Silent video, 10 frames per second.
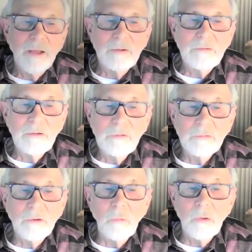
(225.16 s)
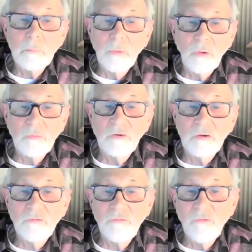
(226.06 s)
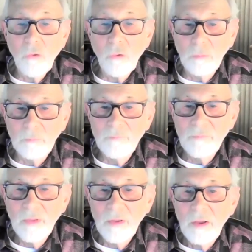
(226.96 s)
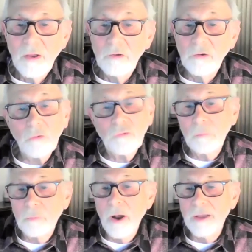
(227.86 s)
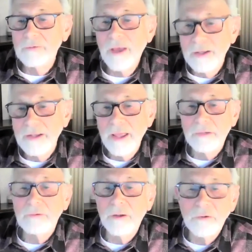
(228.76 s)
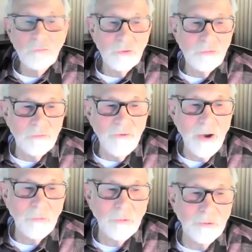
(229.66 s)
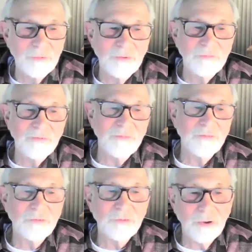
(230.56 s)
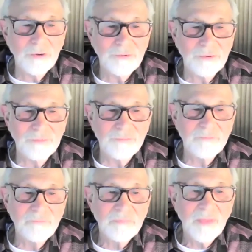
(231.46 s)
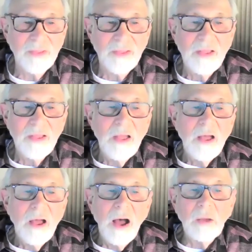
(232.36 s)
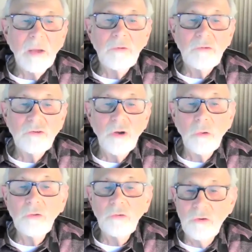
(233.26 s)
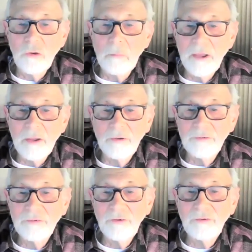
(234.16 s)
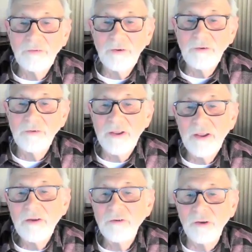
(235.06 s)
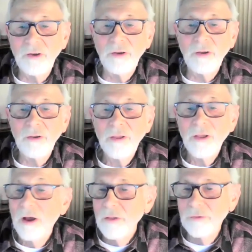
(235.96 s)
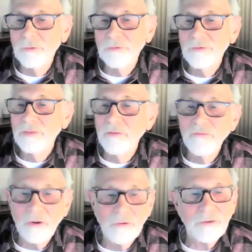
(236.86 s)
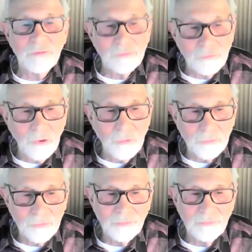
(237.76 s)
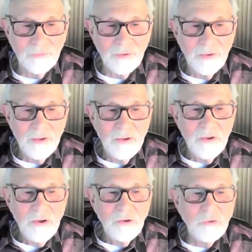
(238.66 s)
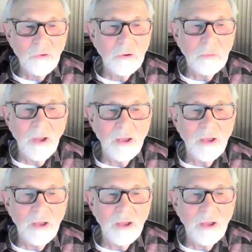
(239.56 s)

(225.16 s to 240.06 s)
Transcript: I did so with perfect form. No surprise, I had had hundreds of hours of instruction. I was chosen to be an assistant teaching others the various strokes. During my